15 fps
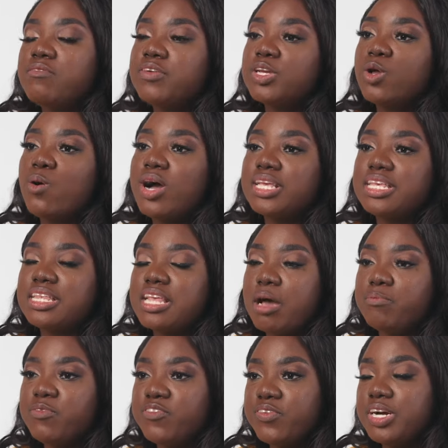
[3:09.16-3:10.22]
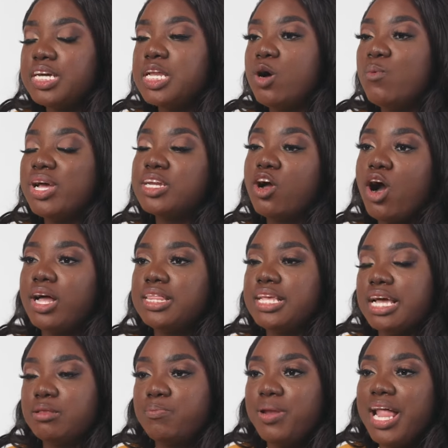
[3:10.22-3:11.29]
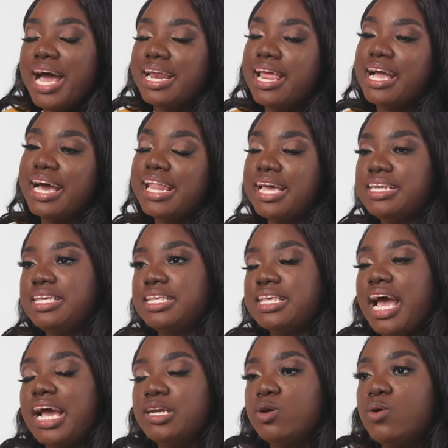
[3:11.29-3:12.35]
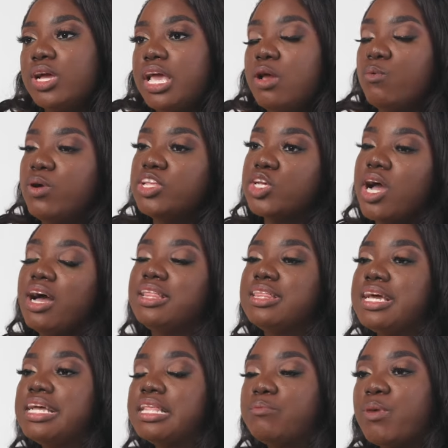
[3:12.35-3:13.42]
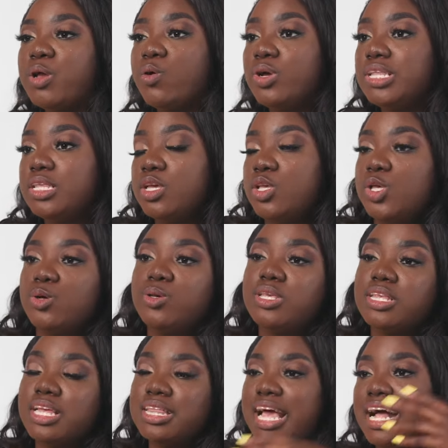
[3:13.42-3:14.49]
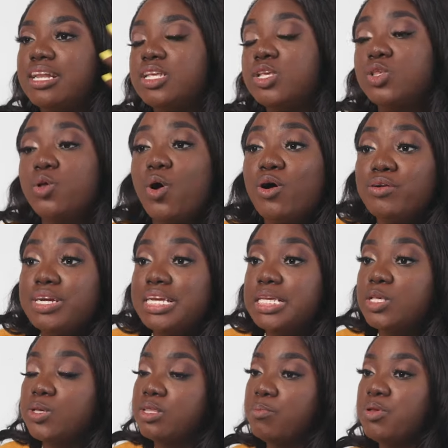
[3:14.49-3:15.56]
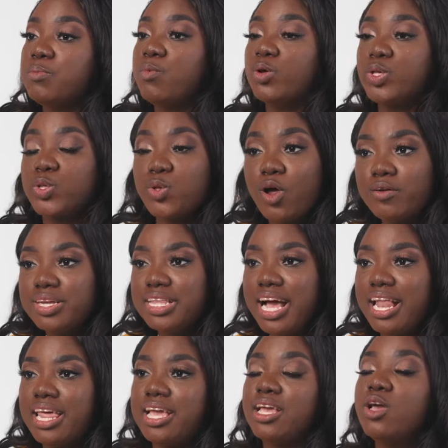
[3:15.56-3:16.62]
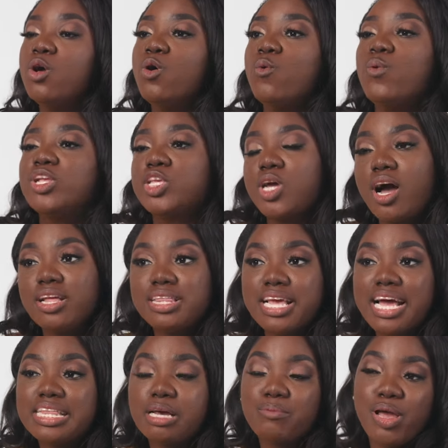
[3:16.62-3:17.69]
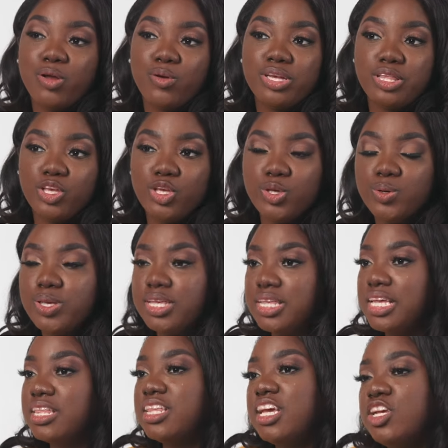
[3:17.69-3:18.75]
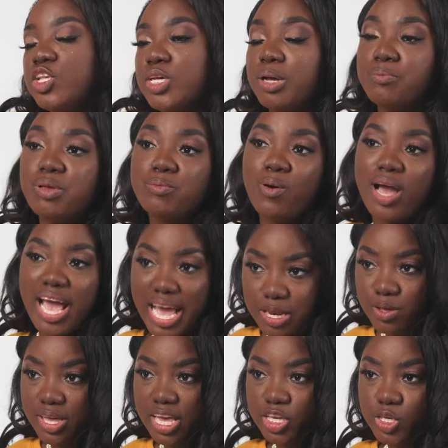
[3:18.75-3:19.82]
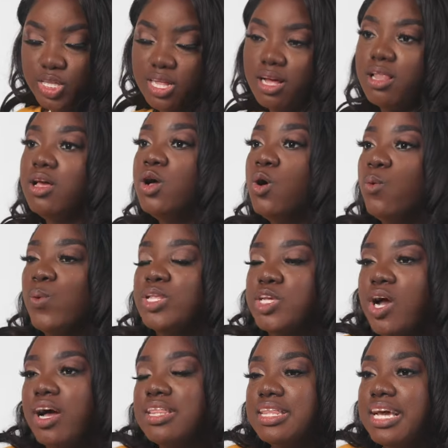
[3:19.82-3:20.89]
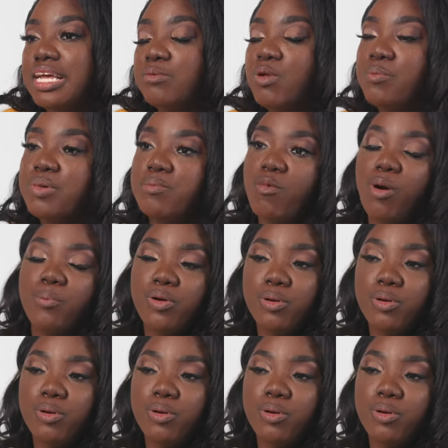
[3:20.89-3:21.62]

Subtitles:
even go a step further when content planning, and I decide, okay, which content am I going to use to tell stories, so to be more storytelling? Which content am I going to use to teach and be more educational? Which content will be more